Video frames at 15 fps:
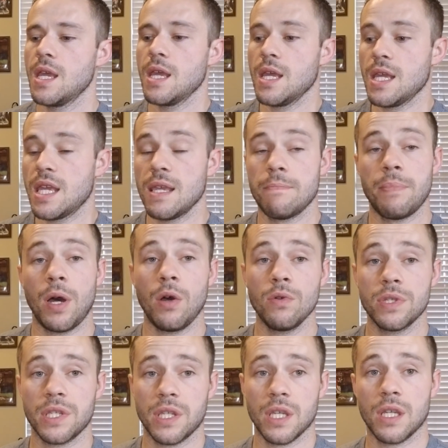He
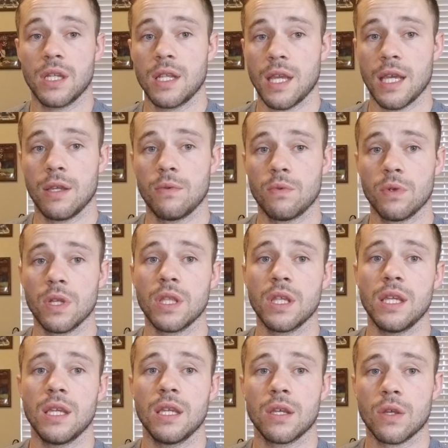posted a
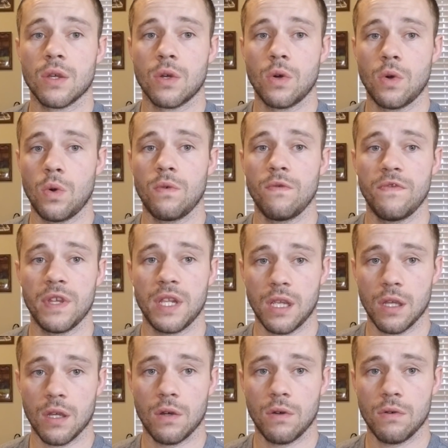really cool
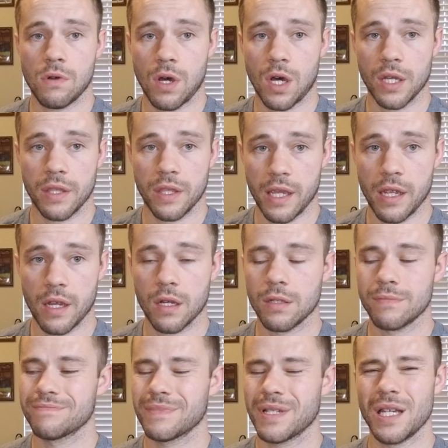video on
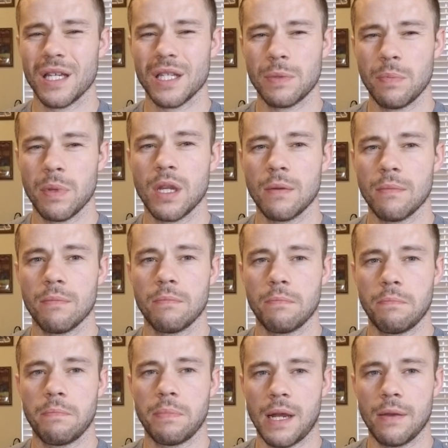there. It's been
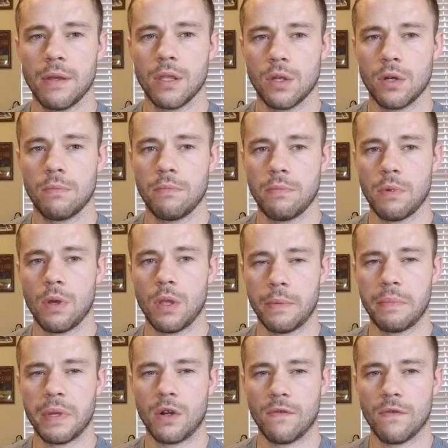probably a
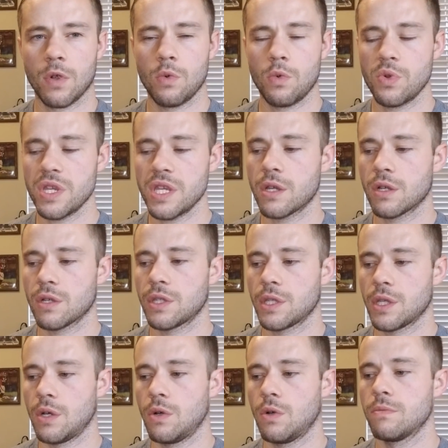bit over a week or
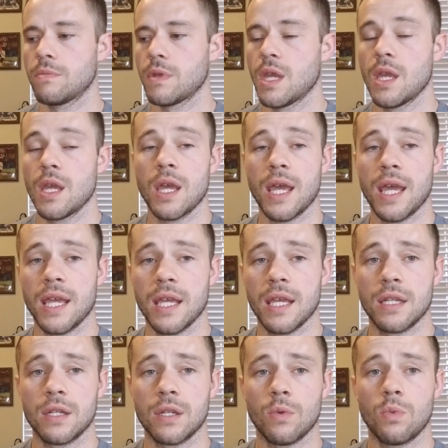so,
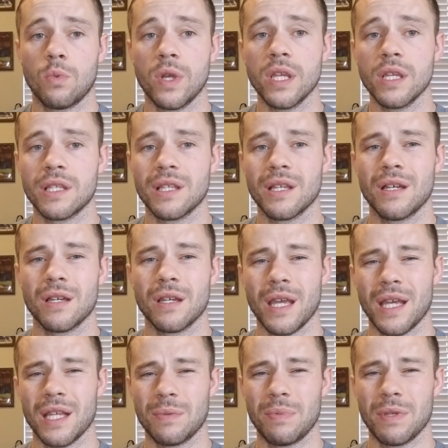and Wing Sung
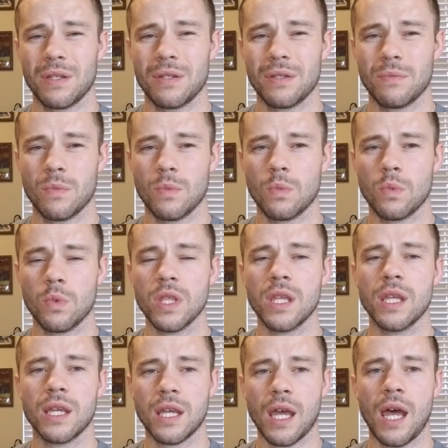has been
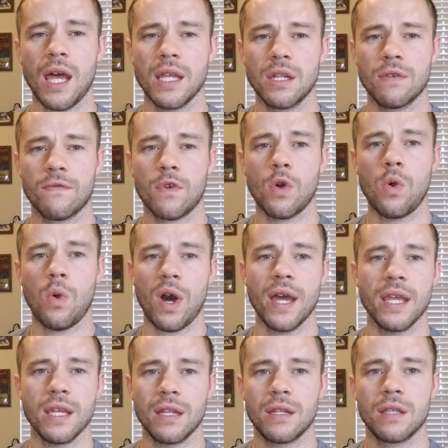really kind of
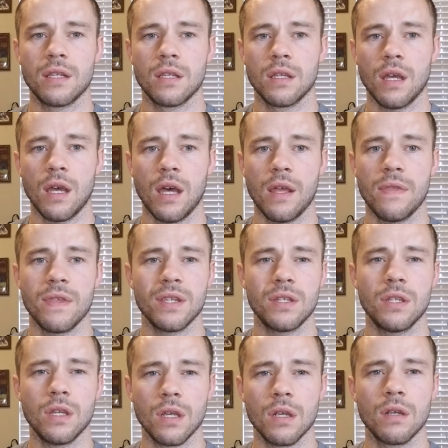quiet this
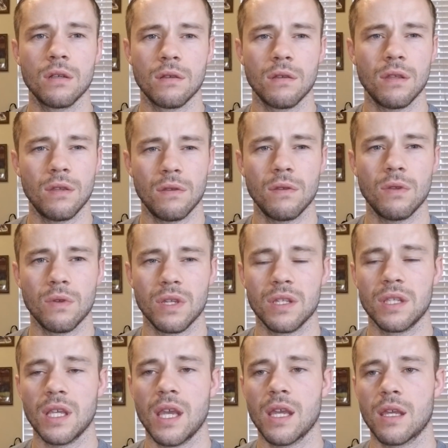year, you could
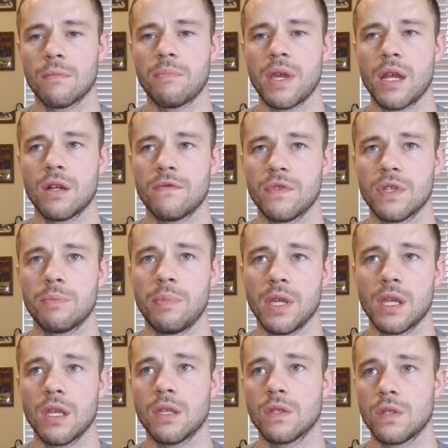say, comparatively
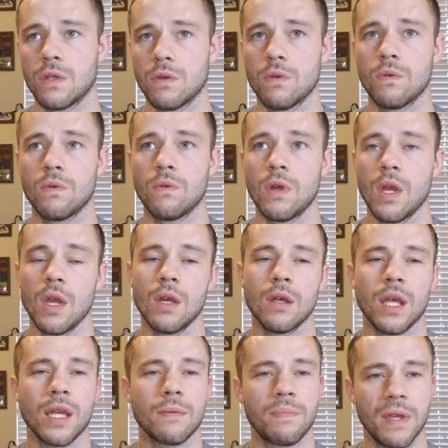speaking to
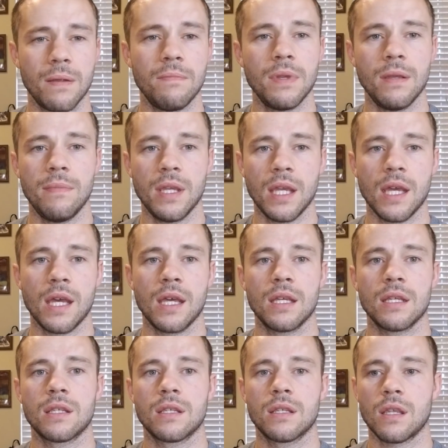like
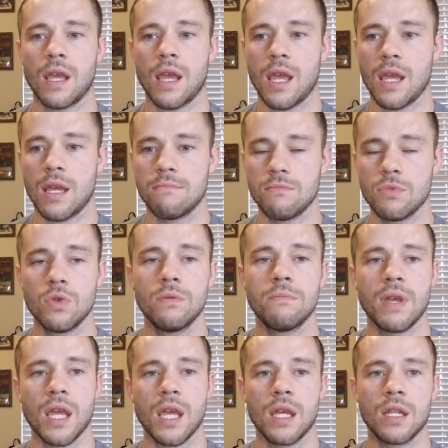Penbbs and
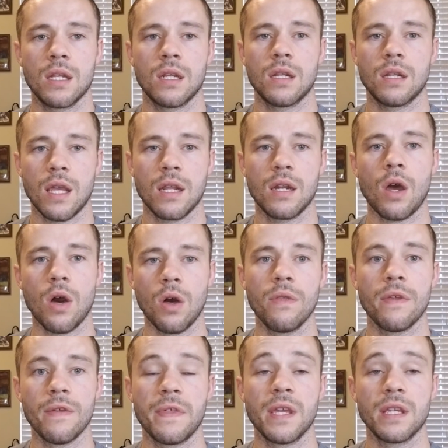Moonman and all
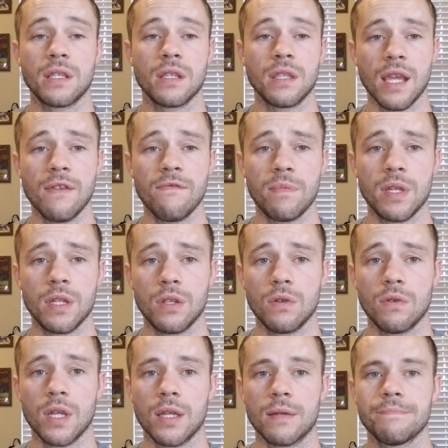the things that they've been
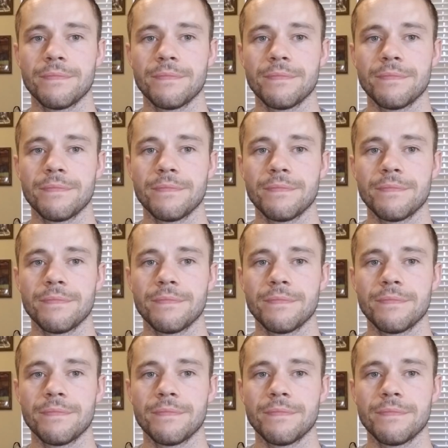doing.